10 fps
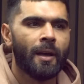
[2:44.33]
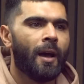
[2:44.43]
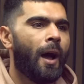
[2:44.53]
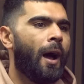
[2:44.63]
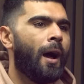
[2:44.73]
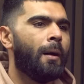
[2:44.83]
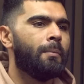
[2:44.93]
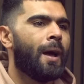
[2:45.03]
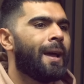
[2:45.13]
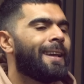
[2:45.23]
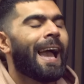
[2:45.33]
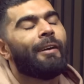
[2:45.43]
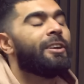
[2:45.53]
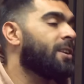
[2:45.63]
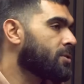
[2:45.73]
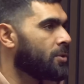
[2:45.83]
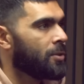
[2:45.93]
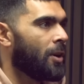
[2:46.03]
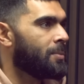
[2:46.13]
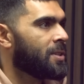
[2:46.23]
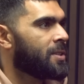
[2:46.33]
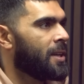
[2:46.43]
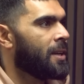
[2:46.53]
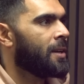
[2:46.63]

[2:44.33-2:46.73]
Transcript: um, carrying two cups so What do you tea. mean